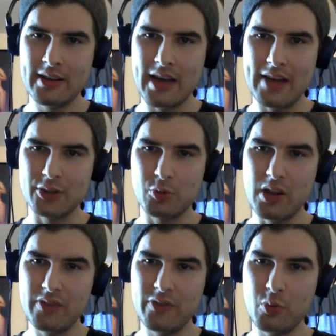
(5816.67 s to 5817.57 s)
I have a
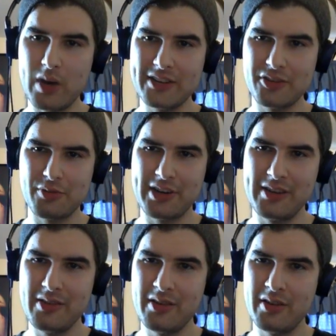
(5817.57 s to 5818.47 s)
12-foot
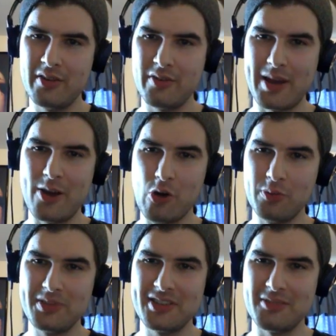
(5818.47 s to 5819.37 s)
widescreen for my
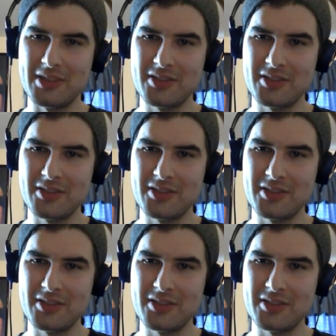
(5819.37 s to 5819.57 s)
home cinema,